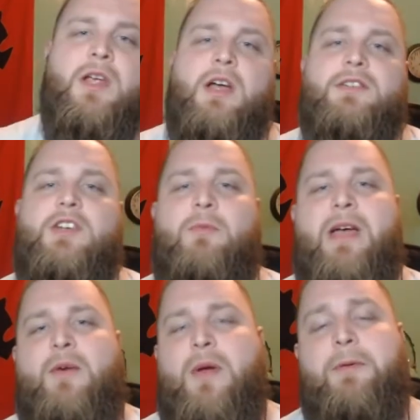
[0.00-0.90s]
So
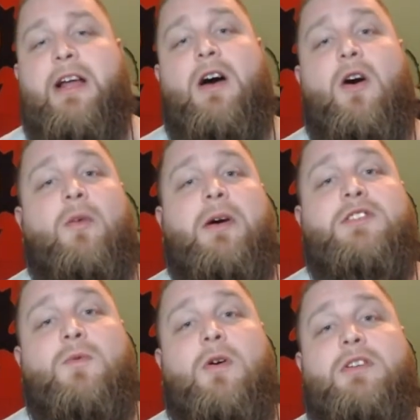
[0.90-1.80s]
man, we played a whole bunch
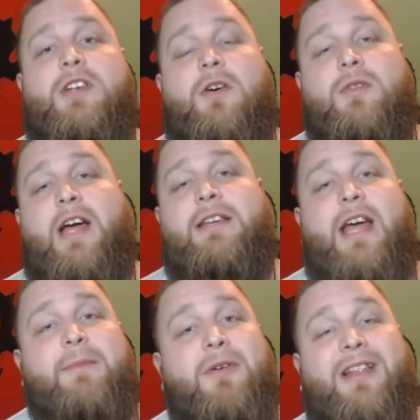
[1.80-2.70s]
of Warzone that
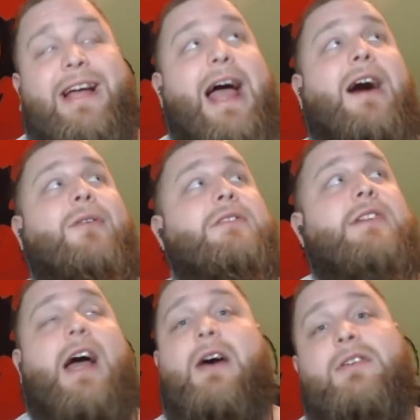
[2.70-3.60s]
day, bro. Like hours and
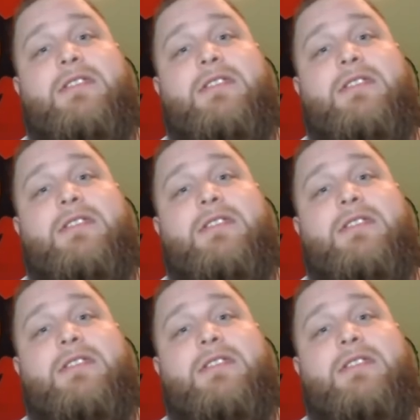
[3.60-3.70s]
hours.